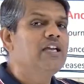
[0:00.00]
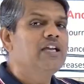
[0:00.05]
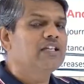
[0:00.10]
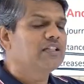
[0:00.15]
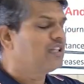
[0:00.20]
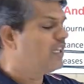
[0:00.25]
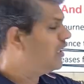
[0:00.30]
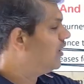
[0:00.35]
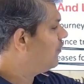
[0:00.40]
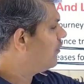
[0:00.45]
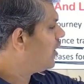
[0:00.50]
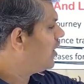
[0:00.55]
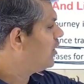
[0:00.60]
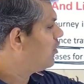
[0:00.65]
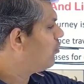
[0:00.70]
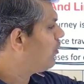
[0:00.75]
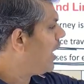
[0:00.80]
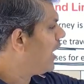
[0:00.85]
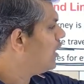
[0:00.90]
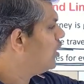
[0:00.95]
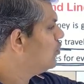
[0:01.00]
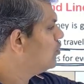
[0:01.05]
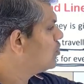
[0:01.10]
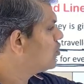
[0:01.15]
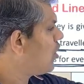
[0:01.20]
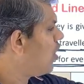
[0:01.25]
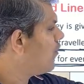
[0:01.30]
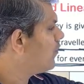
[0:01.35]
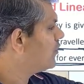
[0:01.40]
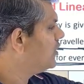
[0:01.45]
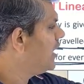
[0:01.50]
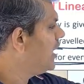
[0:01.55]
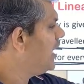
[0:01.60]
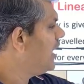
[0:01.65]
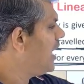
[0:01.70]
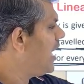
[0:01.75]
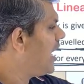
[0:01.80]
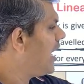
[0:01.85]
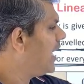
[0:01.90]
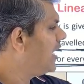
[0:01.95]
the different values of D
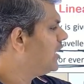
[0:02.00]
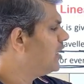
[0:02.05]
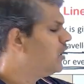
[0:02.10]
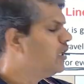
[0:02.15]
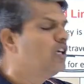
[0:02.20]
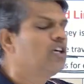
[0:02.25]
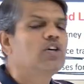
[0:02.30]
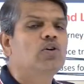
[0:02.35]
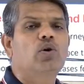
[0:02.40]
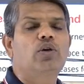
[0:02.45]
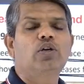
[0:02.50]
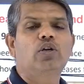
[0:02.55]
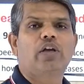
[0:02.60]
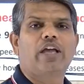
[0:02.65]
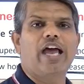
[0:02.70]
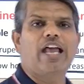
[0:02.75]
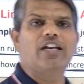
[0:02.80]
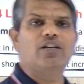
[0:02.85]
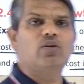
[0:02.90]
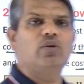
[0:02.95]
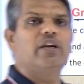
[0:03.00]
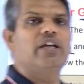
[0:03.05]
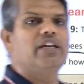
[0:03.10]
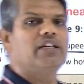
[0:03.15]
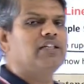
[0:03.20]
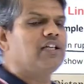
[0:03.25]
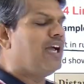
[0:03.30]
and going to calculate